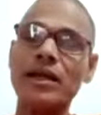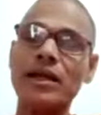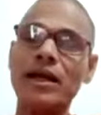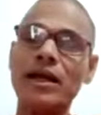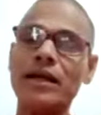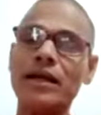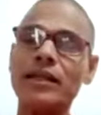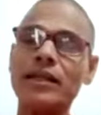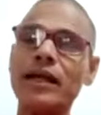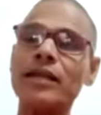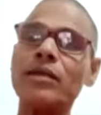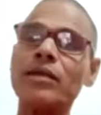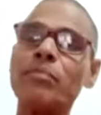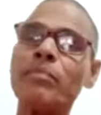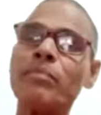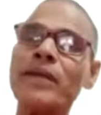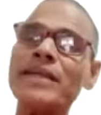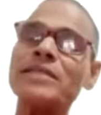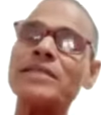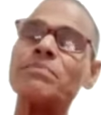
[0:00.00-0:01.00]
And that is the
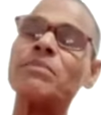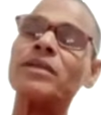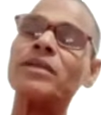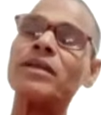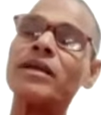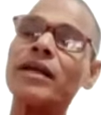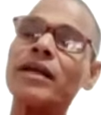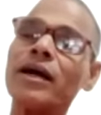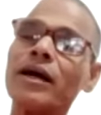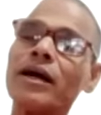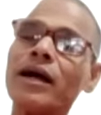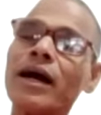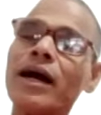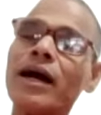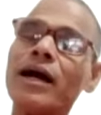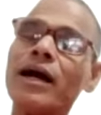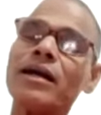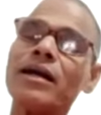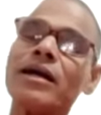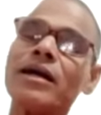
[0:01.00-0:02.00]
place Mother
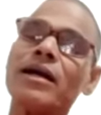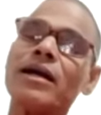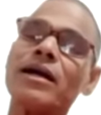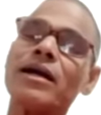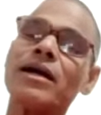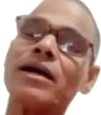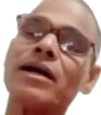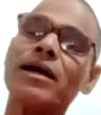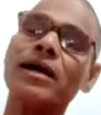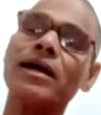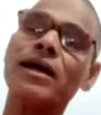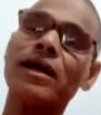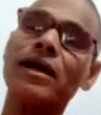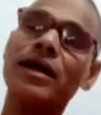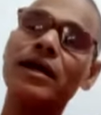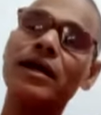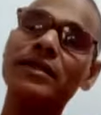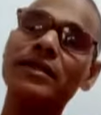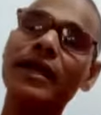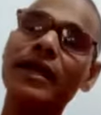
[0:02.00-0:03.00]
Ganga, and
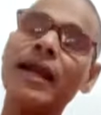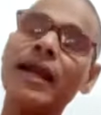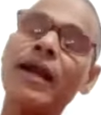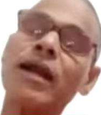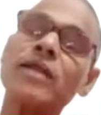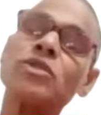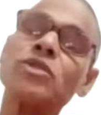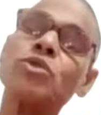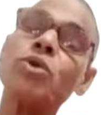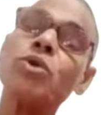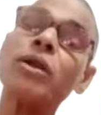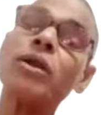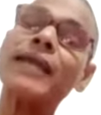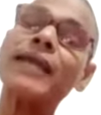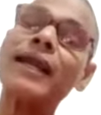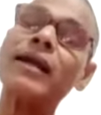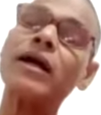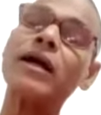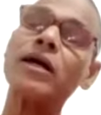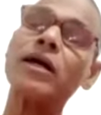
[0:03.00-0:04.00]
is there called
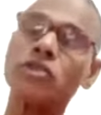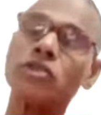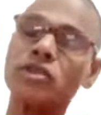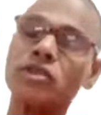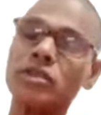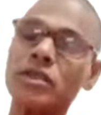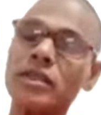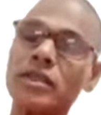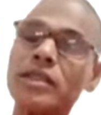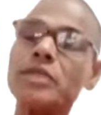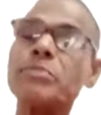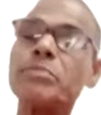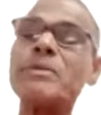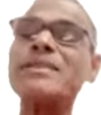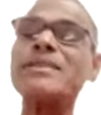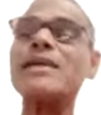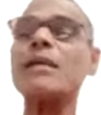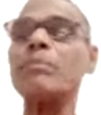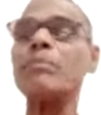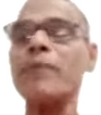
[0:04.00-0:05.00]
Sultanganj,
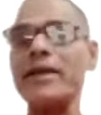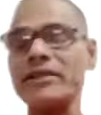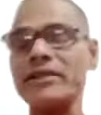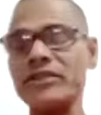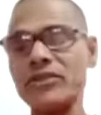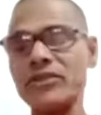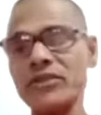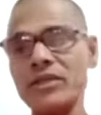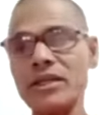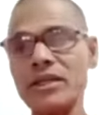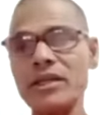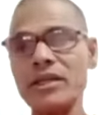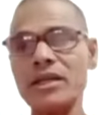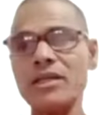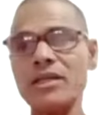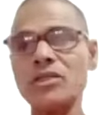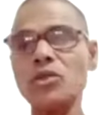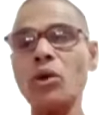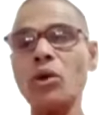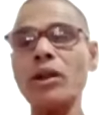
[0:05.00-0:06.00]
special place,
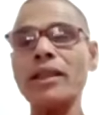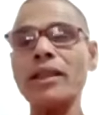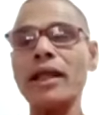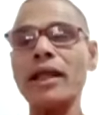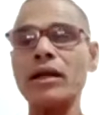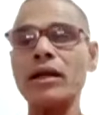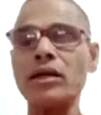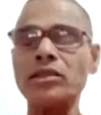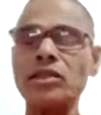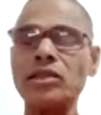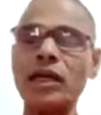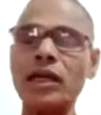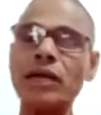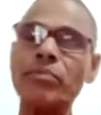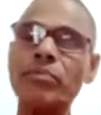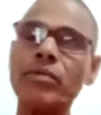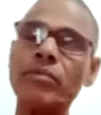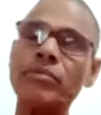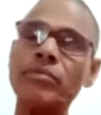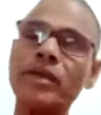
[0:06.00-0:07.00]
Sultanganj. And
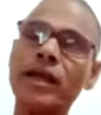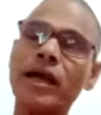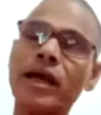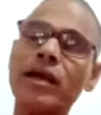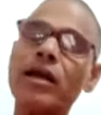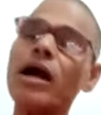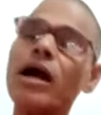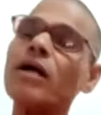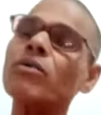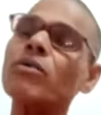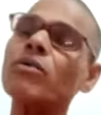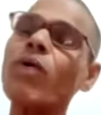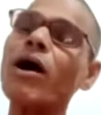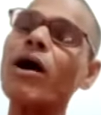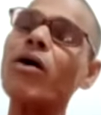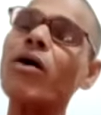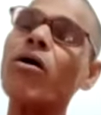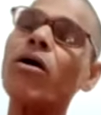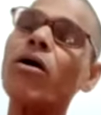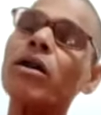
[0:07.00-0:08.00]
from there you have to walk
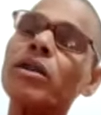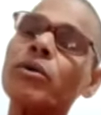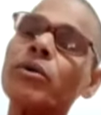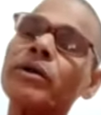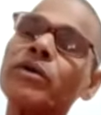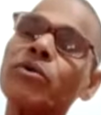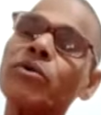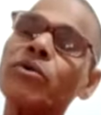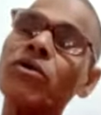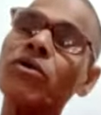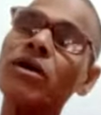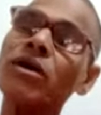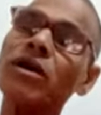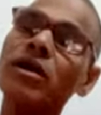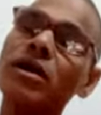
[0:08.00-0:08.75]
all the way to